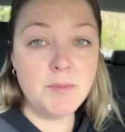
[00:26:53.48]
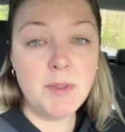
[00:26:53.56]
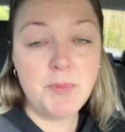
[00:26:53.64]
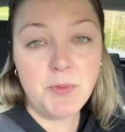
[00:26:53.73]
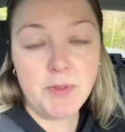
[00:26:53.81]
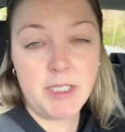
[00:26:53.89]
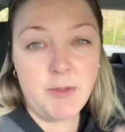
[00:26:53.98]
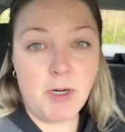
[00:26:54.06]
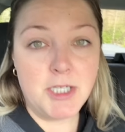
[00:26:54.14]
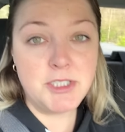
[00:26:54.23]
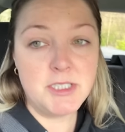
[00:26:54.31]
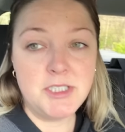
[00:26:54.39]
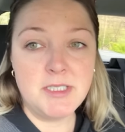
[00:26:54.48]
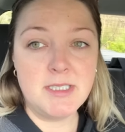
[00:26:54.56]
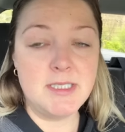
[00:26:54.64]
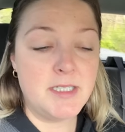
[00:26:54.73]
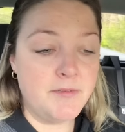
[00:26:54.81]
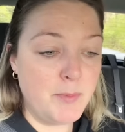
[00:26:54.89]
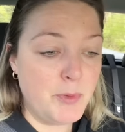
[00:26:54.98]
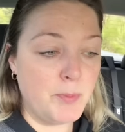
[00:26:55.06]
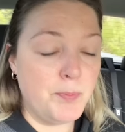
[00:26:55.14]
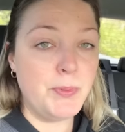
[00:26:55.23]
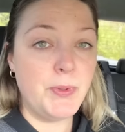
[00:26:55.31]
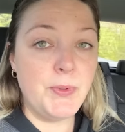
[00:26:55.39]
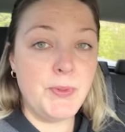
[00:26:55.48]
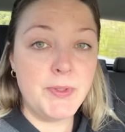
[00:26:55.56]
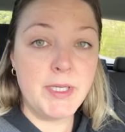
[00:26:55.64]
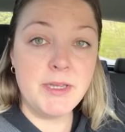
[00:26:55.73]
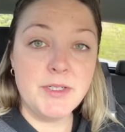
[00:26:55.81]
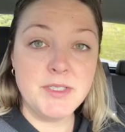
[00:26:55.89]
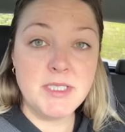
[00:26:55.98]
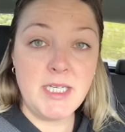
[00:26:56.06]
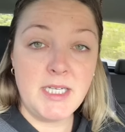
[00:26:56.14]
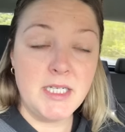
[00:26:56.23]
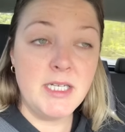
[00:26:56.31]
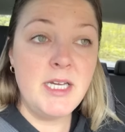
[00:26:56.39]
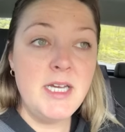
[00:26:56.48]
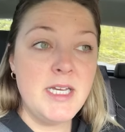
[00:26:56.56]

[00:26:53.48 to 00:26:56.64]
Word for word: people when they wash dishes and stuff, they put a bowl in their sink,